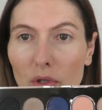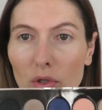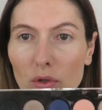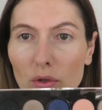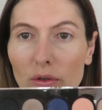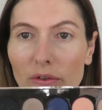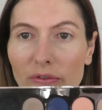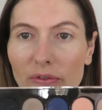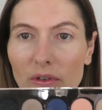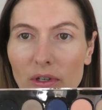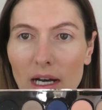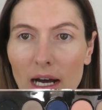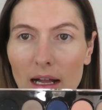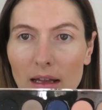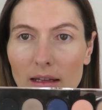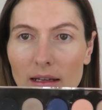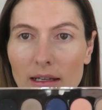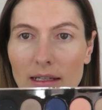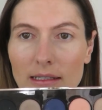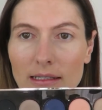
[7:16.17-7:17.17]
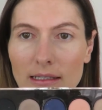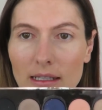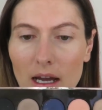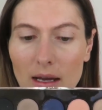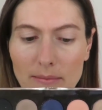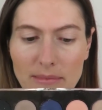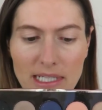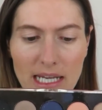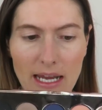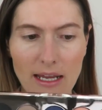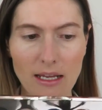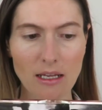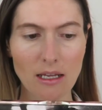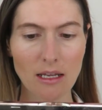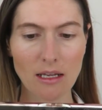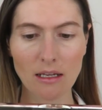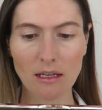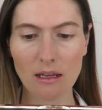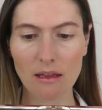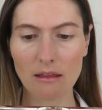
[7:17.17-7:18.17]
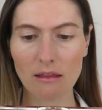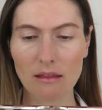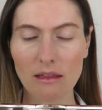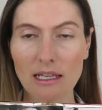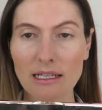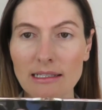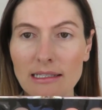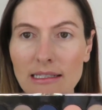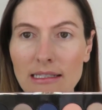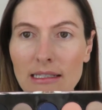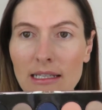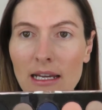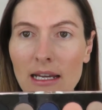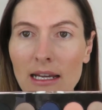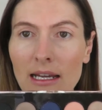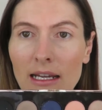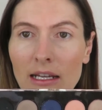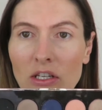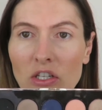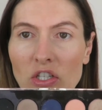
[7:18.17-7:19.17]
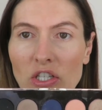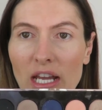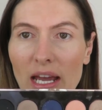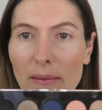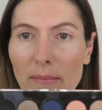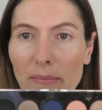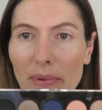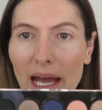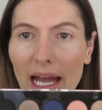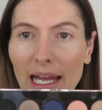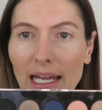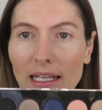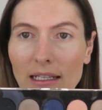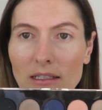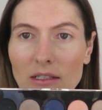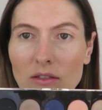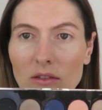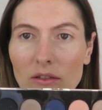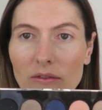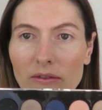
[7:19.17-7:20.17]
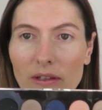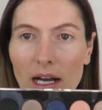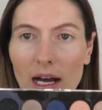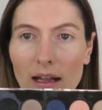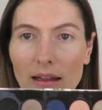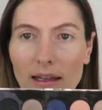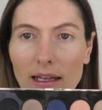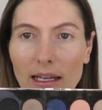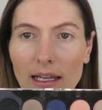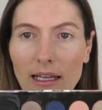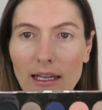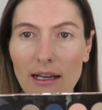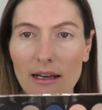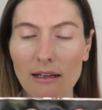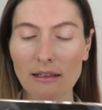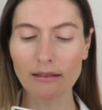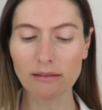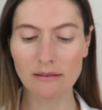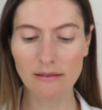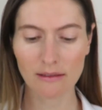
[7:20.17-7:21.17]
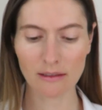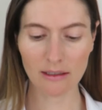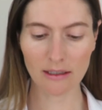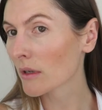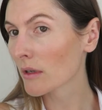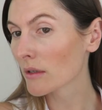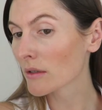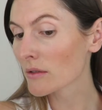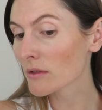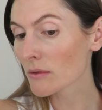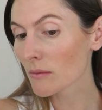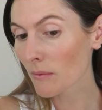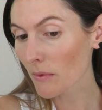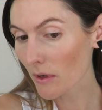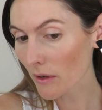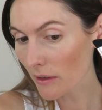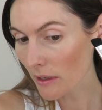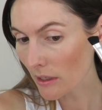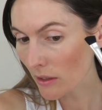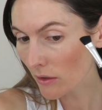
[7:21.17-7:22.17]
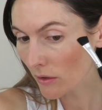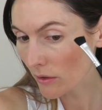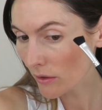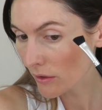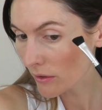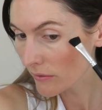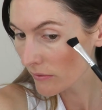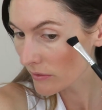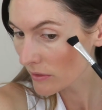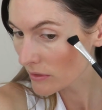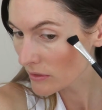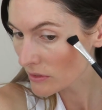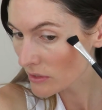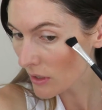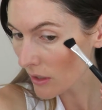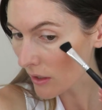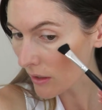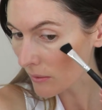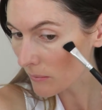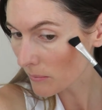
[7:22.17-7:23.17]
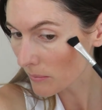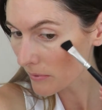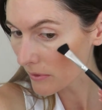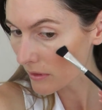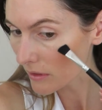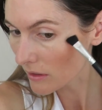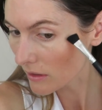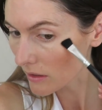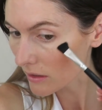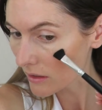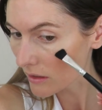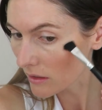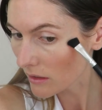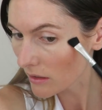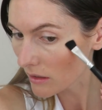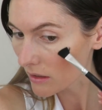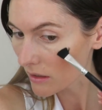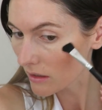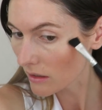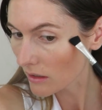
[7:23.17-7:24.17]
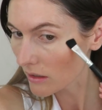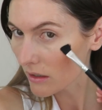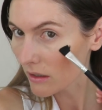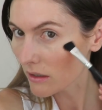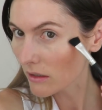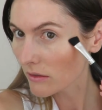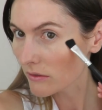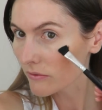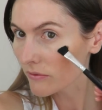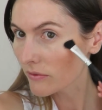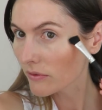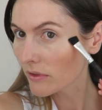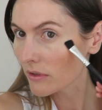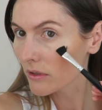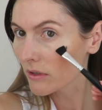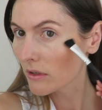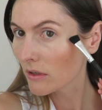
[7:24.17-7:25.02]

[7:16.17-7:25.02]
Beautiful colors. I'm taking this champagne sort of color here. So I'm going over the top of